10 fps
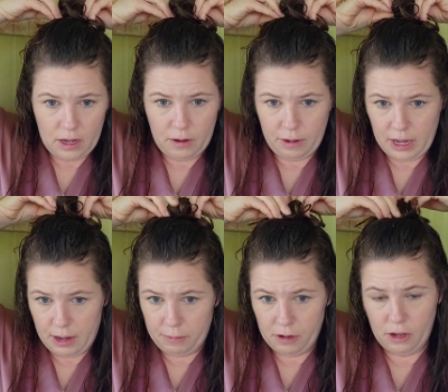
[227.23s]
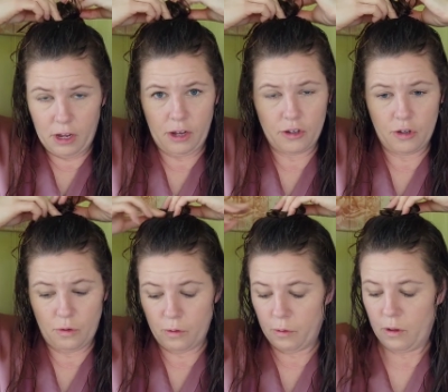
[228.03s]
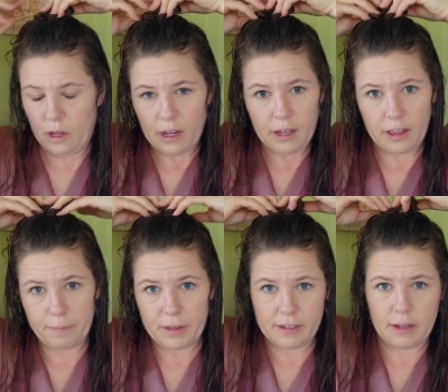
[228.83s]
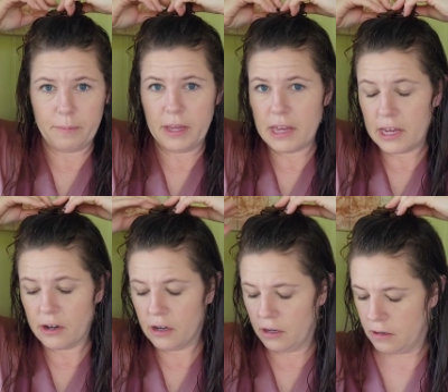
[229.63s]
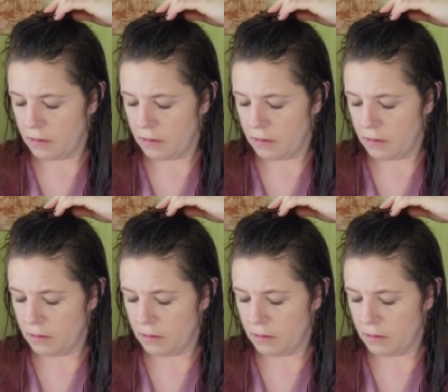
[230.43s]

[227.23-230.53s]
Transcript: Okay, I'm going to clip this up here.